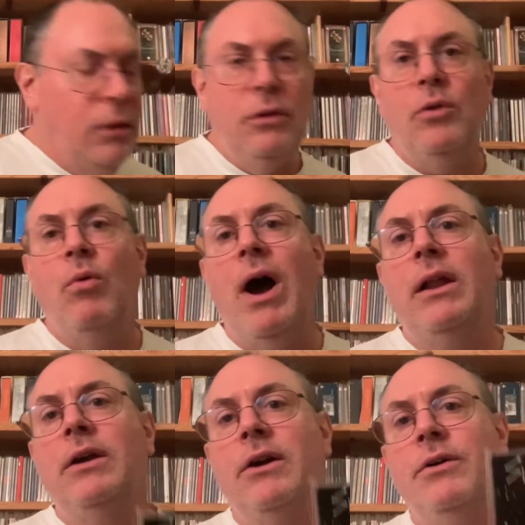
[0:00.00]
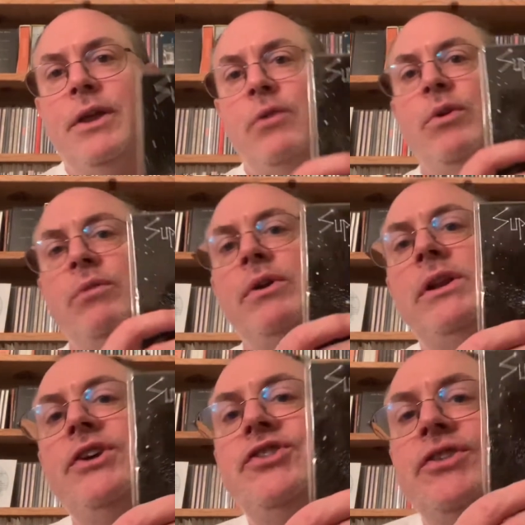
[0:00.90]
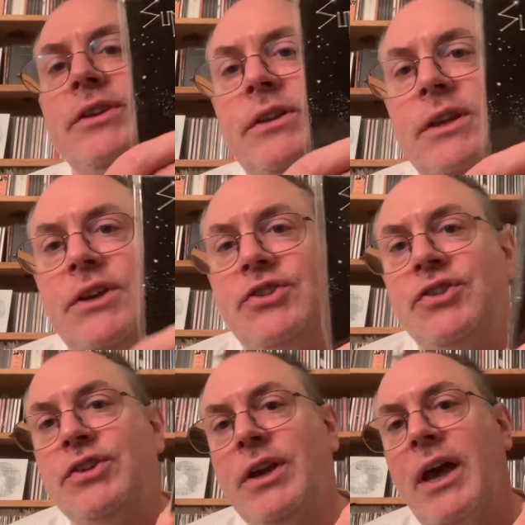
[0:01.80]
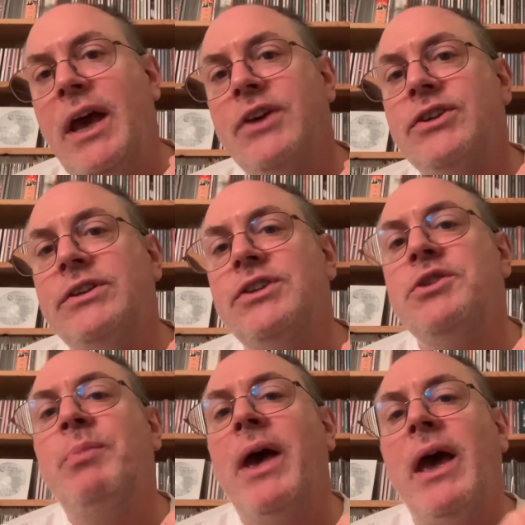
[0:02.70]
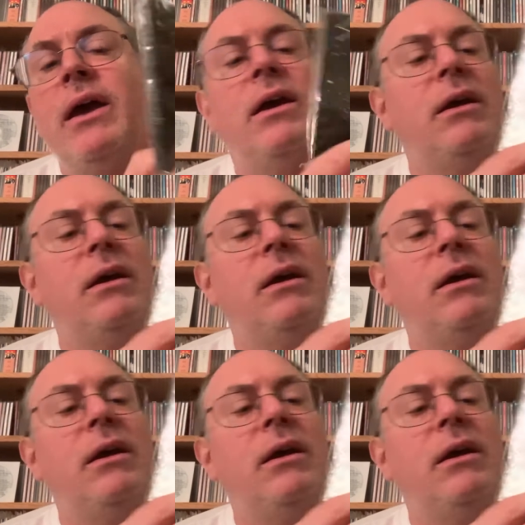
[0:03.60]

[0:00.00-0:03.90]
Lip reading: little while ago, they re-released this as a digipack